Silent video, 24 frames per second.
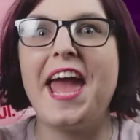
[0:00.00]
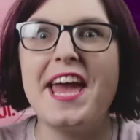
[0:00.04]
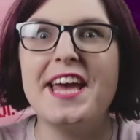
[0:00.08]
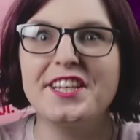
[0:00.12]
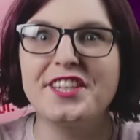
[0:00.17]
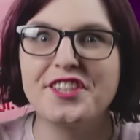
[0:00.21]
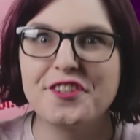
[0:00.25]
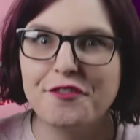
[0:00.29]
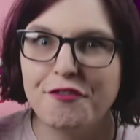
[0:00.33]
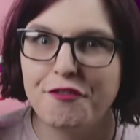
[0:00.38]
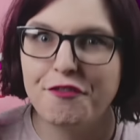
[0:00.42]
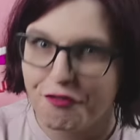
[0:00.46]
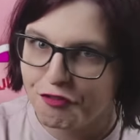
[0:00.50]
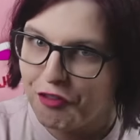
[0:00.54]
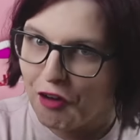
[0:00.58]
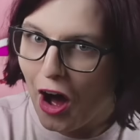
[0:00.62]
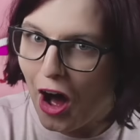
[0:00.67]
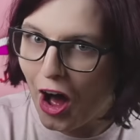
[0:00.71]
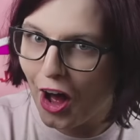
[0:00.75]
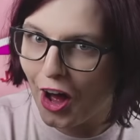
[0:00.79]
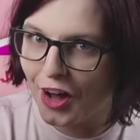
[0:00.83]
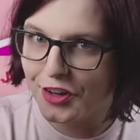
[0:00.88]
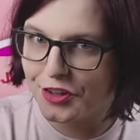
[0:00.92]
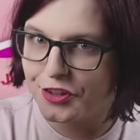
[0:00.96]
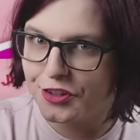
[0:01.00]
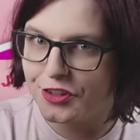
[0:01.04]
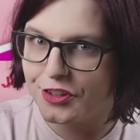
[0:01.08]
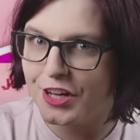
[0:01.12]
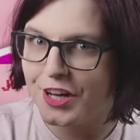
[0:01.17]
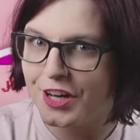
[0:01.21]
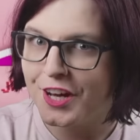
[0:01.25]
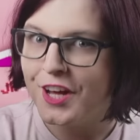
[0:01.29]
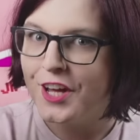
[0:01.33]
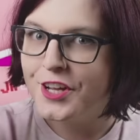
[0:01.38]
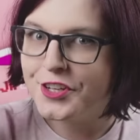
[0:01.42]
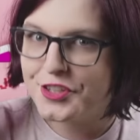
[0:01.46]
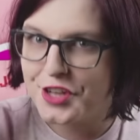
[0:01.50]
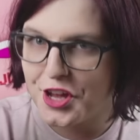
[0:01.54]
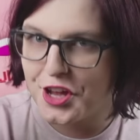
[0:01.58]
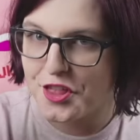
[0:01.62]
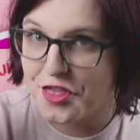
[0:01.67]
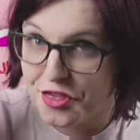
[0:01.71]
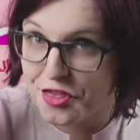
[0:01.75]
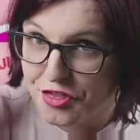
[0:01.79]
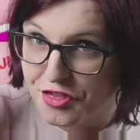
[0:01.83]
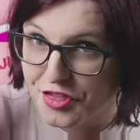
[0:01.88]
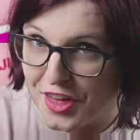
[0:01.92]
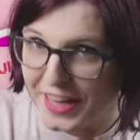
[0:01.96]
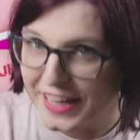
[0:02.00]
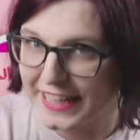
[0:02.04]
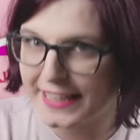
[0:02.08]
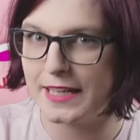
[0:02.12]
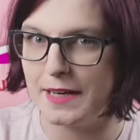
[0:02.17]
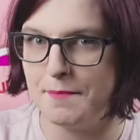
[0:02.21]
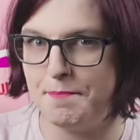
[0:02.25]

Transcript: is fun to think